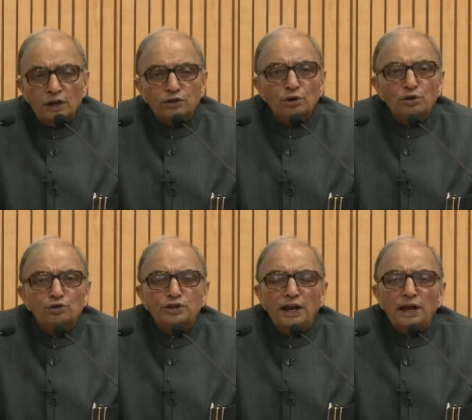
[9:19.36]
So
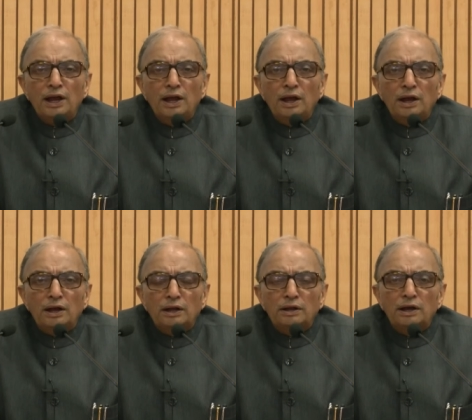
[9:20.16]
you see,
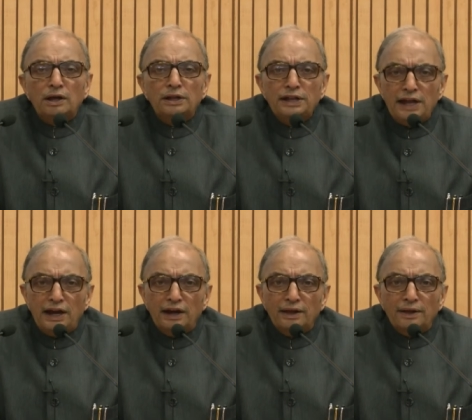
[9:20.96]
the
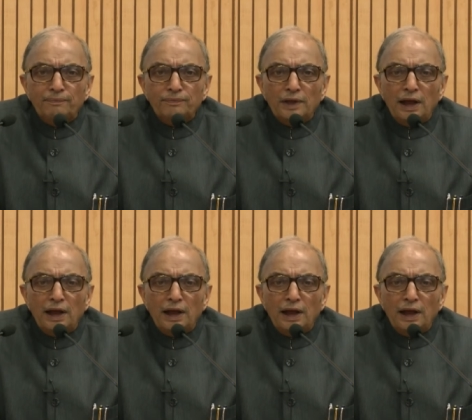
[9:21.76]
need